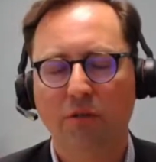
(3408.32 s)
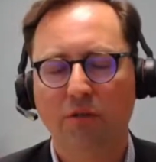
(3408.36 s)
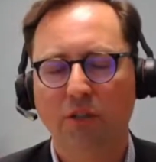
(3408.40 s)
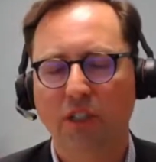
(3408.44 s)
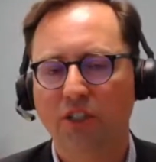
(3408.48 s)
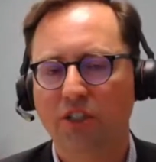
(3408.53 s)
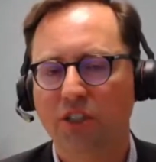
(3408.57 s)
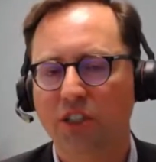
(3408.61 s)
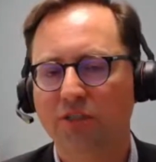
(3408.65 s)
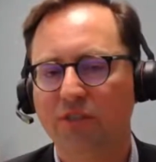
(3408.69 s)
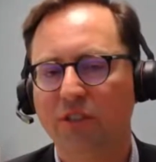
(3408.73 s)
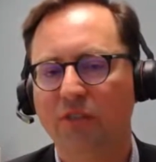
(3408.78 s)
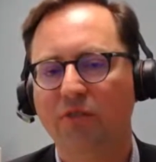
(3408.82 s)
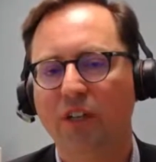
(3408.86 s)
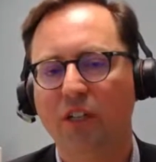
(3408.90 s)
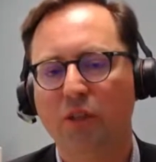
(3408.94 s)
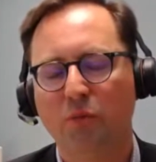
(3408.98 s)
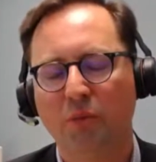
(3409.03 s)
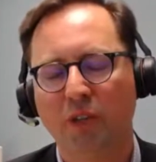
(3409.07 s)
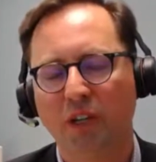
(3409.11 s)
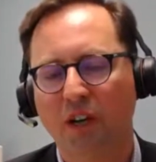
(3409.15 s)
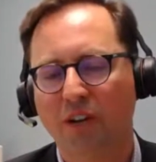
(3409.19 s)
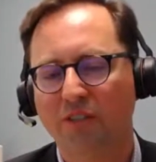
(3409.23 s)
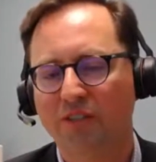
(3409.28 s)
chief
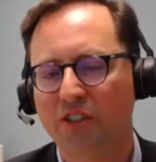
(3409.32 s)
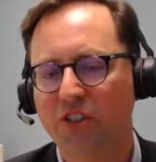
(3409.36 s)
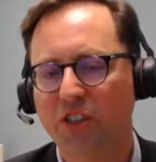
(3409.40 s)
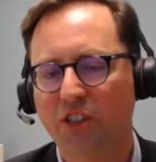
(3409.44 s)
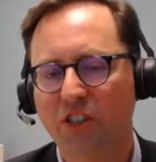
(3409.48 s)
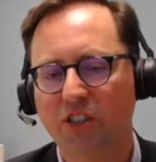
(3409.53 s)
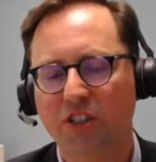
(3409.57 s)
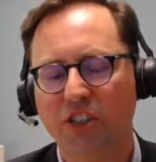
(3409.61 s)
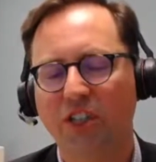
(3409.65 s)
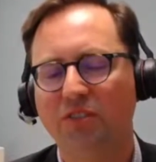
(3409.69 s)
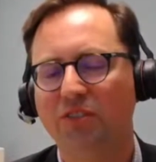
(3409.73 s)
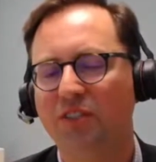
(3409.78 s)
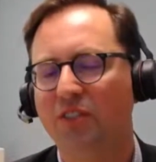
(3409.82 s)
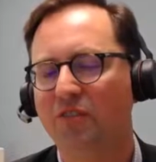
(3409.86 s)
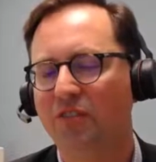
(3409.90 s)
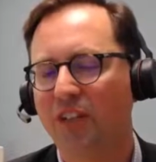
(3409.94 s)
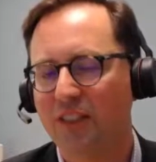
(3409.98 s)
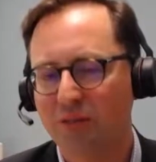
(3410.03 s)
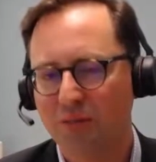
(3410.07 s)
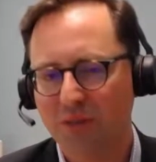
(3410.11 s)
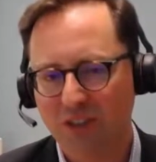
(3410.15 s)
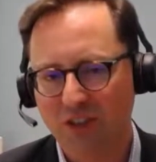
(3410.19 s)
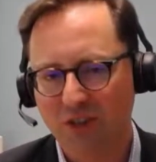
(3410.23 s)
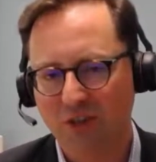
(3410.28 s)
investment officer, a chief
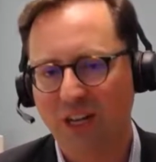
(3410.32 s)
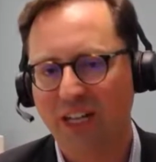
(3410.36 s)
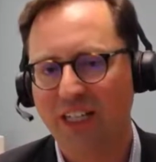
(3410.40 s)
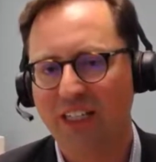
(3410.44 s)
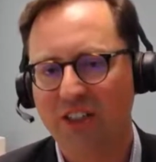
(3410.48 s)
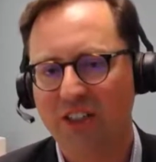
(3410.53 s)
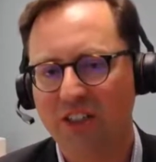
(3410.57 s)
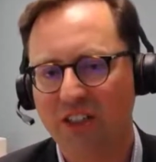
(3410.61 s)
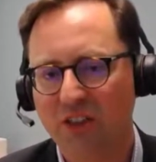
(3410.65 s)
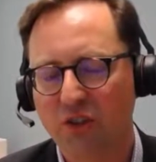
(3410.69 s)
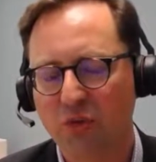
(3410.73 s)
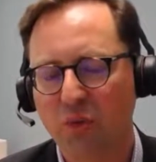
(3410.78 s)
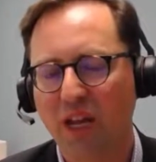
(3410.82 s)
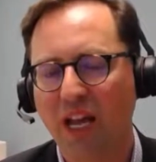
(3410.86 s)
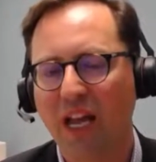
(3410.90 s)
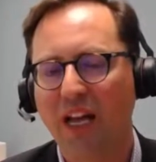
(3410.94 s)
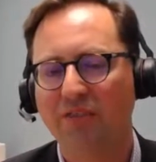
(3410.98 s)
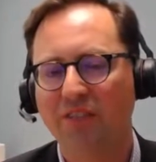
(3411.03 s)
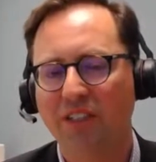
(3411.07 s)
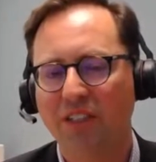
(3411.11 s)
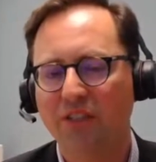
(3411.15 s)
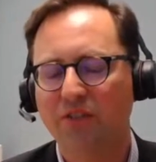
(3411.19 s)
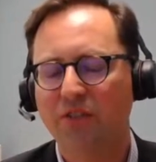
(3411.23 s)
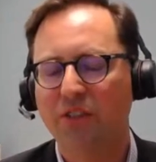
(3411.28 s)
investment strategist. We
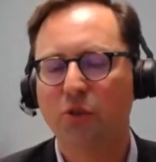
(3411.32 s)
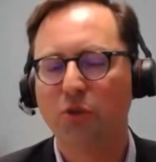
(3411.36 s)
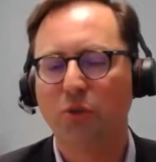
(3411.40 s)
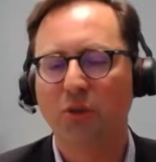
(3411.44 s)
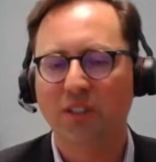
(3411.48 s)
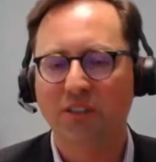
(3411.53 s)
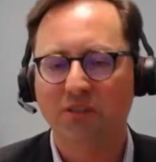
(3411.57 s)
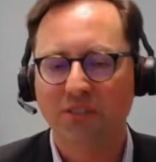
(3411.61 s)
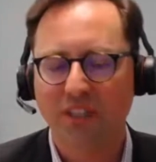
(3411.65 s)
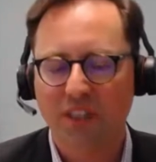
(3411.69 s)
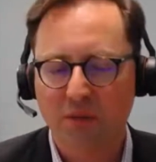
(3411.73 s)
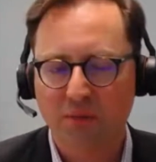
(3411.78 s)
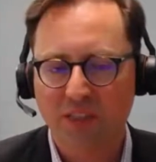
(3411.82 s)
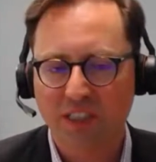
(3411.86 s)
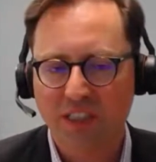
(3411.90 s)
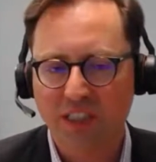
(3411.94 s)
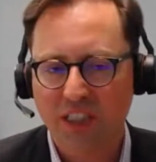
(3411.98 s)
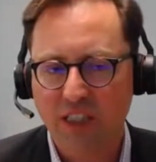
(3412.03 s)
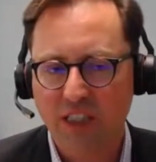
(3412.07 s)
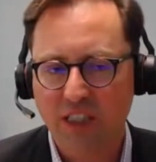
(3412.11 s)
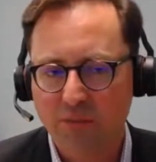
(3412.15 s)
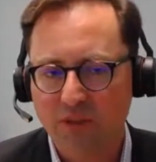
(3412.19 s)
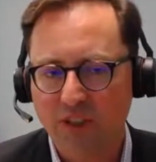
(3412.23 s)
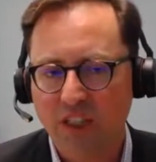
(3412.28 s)
have individual investment
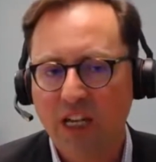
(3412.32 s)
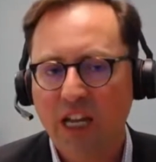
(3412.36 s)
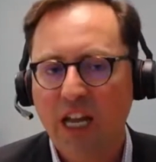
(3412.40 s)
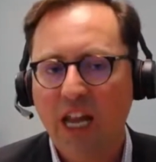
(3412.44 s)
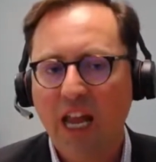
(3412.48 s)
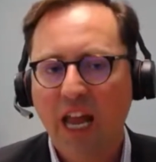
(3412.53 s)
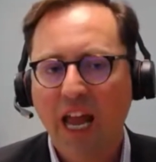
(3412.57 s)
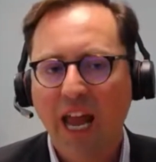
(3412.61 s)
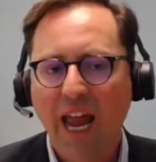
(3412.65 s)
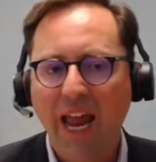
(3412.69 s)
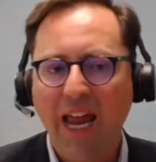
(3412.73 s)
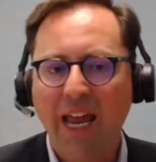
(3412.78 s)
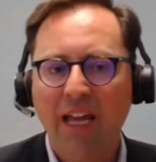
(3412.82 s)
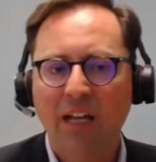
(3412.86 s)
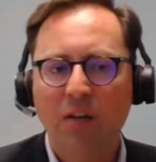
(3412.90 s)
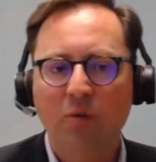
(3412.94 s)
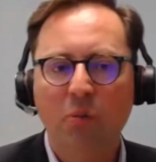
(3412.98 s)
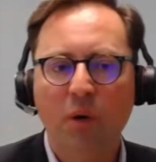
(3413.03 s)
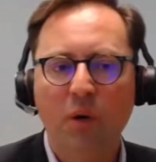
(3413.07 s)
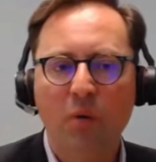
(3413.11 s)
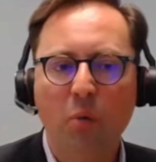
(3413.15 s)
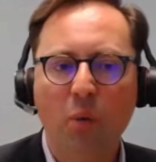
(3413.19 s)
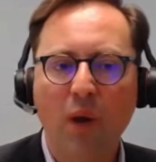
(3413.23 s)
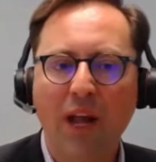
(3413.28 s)
teams. And
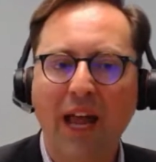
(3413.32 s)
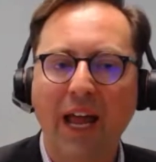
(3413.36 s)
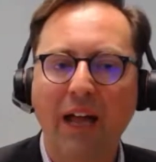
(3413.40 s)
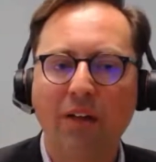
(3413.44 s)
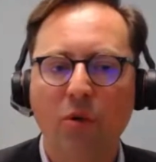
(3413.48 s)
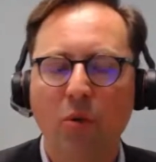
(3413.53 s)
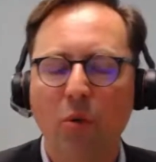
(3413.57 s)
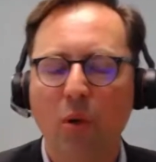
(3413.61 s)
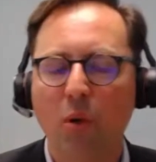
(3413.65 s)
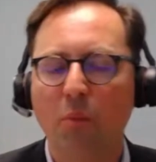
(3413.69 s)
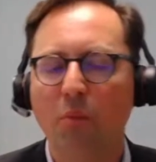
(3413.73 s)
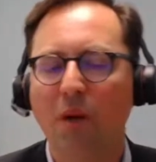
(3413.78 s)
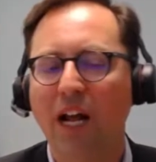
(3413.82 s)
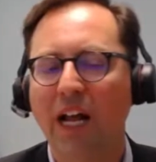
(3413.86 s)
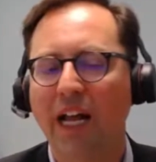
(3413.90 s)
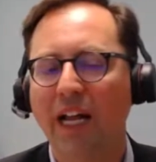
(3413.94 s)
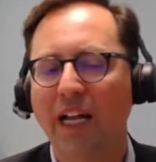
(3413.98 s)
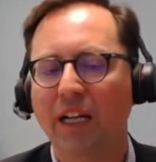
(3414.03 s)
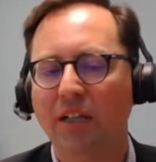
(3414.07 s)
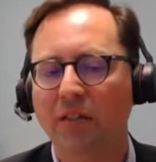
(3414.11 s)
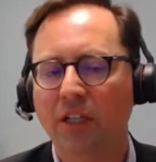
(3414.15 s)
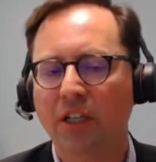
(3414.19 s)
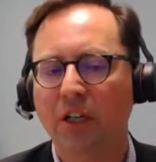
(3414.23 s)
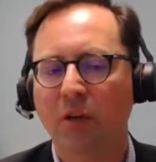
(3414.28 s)
whenever we're
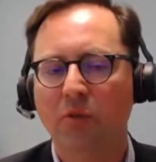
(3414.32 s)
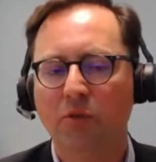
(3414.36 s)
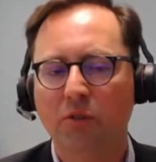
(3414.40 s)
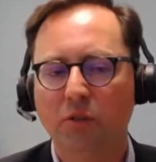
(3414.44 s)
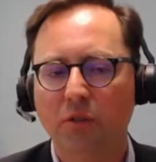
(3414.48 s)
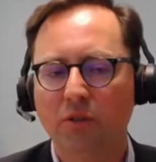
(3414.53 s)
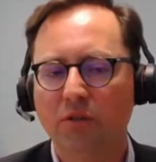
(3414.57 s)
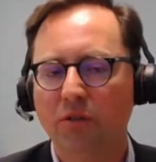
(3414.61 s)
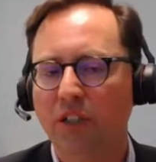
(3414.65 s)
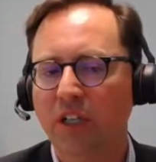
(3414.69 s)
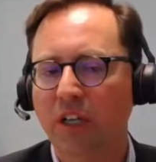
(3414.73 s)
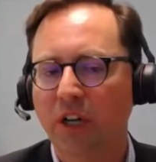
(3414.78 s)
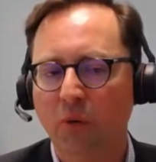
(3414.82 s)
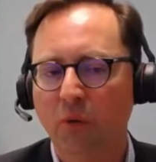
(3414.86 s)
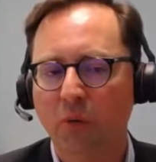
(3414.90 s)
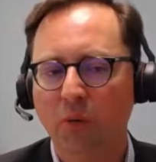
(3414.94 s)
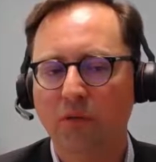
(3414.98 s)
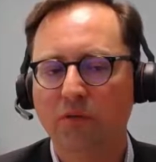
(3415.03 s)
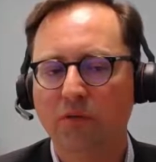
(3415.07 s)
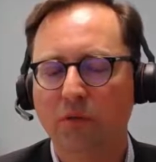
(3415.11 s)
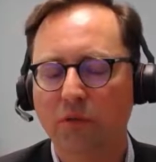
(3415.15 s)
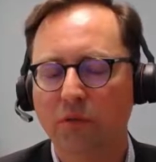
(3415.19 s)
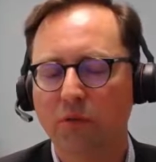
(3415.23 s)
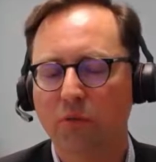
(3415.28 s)
buying,
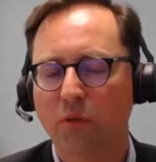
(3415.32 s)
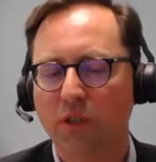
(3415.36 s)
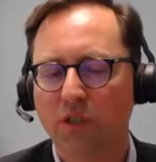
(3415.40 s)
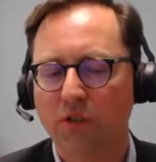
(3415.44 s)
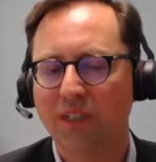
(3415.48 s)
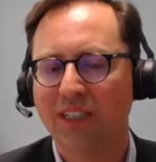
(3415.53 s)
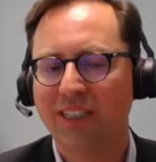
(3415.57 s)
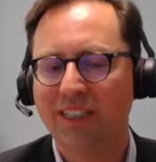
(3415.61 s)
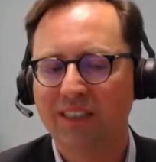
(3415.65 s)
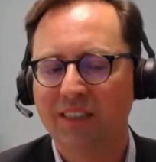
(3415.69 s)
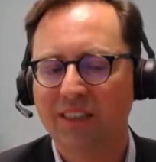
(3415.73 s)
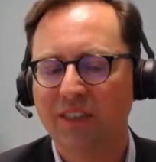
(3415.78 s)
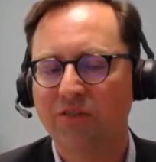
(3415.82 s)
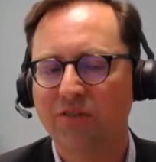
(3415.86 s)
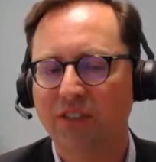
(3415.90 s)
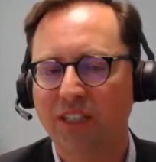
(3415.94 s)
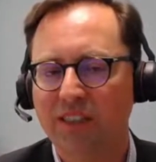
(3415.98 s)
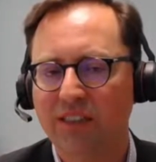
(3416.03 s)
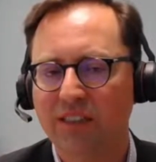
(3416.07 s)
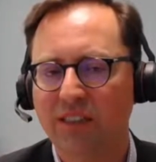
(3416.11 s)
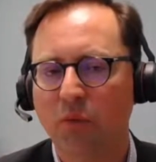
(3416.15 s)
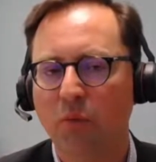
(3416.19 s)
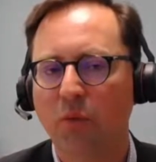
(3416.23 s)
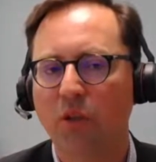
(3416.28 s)
we're doing this
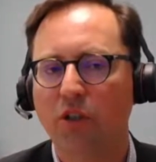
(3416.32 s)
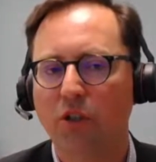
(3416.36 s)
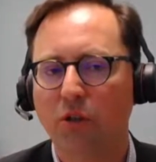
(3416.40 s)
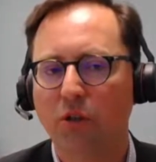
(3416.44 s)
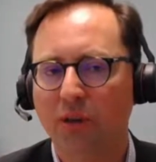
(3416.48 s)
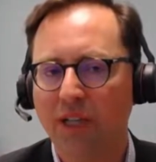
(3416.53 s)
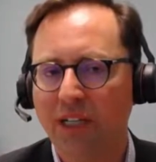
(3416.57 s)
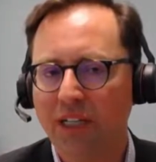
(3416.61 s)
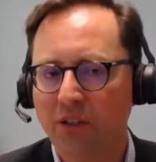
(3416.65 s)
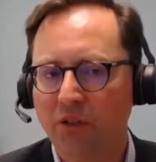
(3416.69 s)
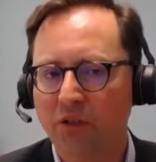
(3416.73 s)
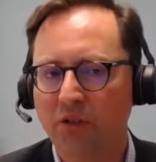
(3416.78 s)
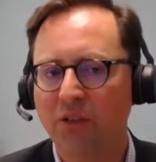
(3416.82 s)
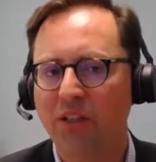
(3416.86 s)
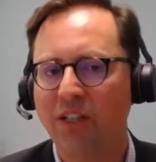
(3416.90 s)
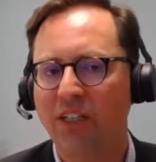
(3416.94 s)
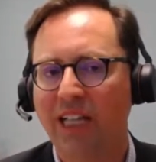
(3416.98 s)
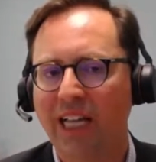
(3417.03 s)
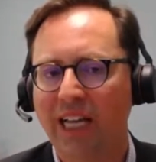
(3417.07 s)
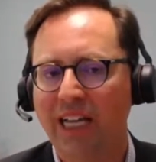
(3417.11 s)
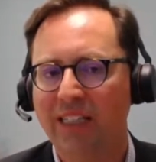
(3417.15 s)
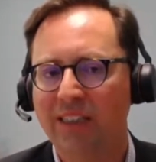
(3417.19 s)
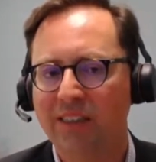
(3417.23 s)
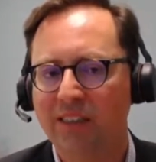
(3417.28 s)
investing, we're doing it through the
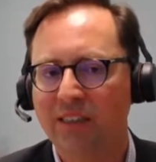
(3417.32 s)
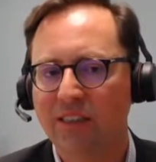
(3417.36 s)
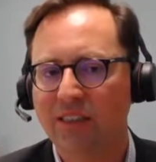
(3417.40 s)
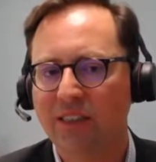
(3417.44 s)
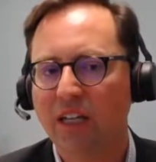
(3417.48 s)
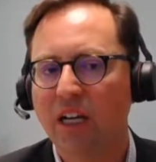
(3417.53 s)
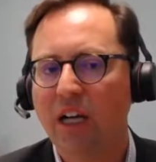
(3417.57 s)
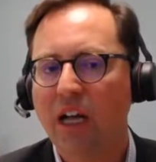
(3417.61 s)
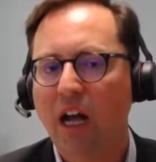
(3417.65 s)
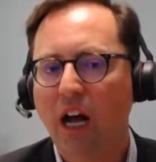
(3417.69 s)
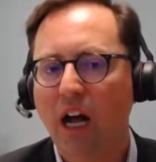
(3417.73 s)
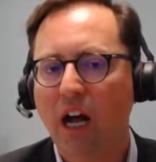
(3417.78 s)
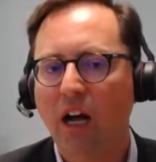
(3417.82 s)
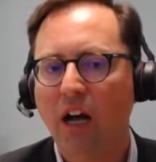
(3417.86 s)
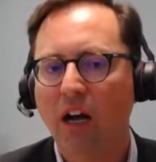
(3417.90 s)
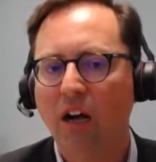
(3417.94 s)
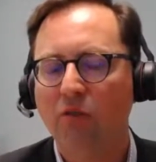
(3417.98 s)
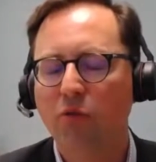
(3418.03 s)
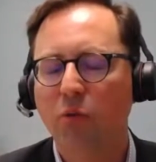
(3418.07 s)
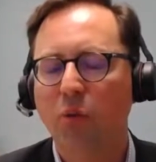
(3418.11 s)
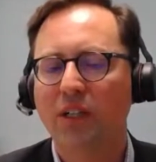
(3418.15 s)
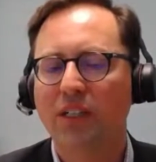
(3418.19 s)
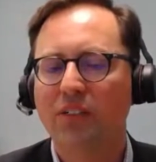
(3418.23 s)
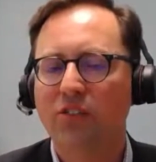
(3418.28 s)
lens of
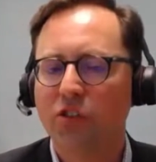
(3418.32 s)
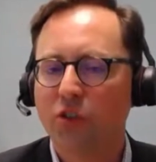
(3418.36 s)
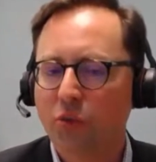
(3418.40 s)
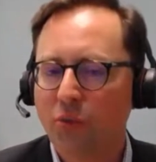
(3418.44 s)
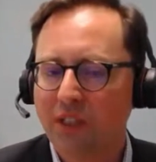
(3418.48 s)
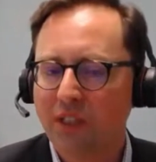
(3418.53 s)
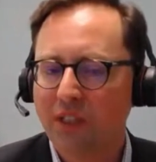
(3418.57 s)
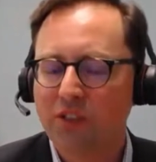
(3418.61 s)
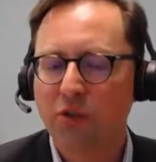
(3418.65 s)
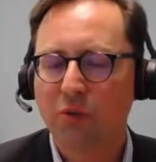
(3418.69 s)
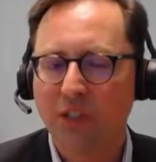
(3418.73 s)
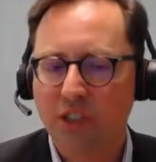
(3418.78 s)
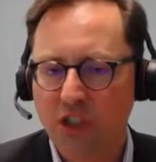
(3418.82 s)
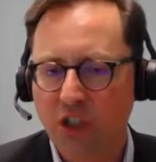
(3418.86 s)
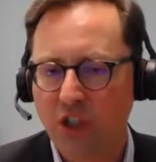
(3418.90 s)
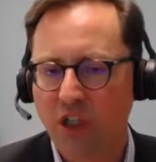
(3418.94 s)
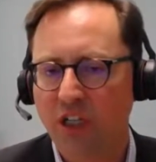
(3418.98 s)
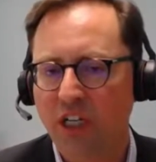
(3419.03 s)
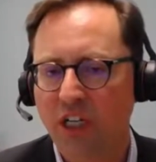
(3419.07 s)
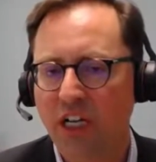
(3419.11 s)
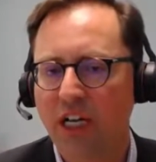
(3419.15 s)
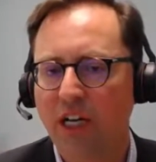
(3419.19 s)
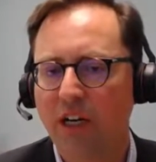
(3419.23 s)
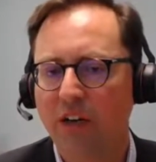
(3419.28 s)
what is the risk
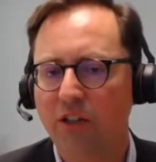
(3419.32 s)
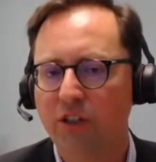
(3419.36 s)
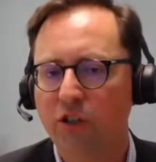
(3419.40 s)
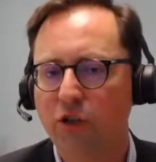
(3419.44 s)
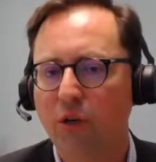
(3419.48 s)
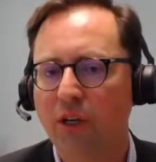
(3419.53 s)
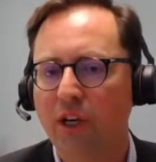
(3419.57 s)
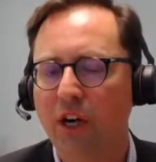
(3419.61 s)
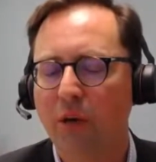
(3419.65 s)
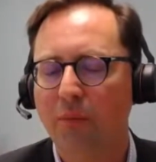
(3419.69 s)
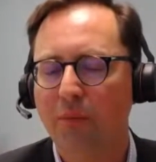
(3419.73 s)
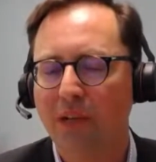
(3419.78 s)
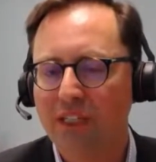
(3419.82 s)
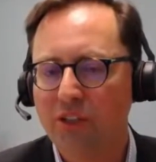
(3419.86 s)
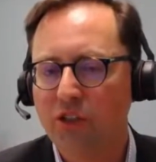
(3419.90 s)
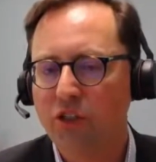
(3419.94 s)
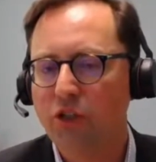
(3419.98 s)
return here, and doing our best